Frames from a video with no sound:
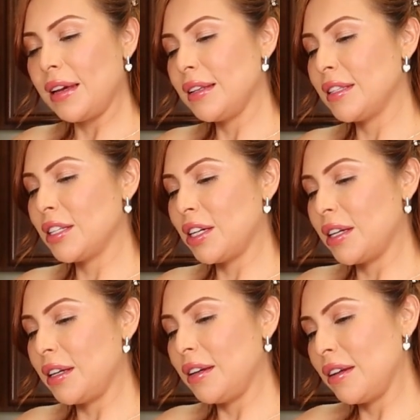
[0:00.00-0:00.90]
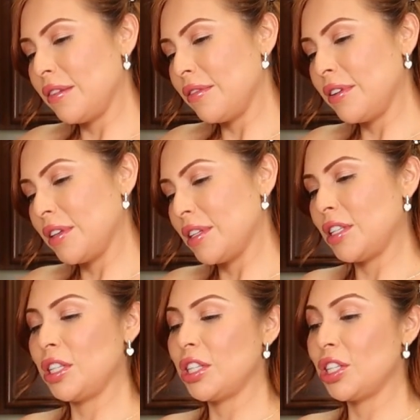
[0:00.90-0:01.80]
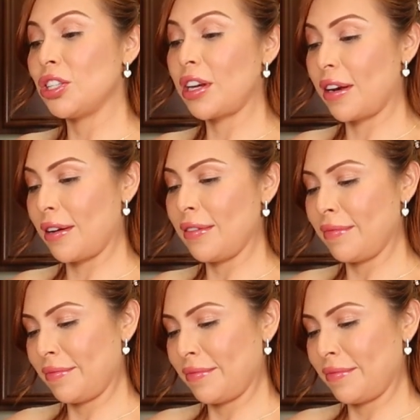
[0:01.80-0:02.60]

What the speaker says: it's good enough to share.